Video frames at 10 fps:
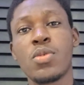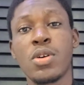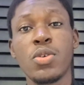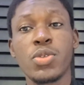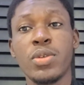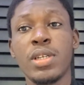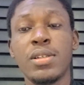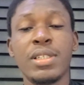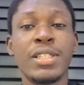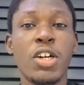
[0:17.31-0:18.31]

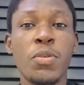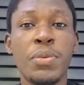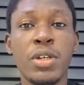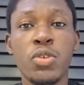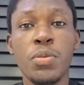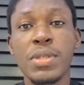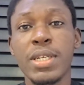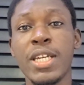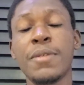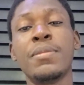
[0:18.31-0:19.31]
1-0 in their opening group
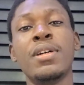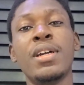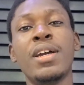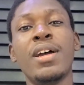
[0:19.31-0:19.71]
stage game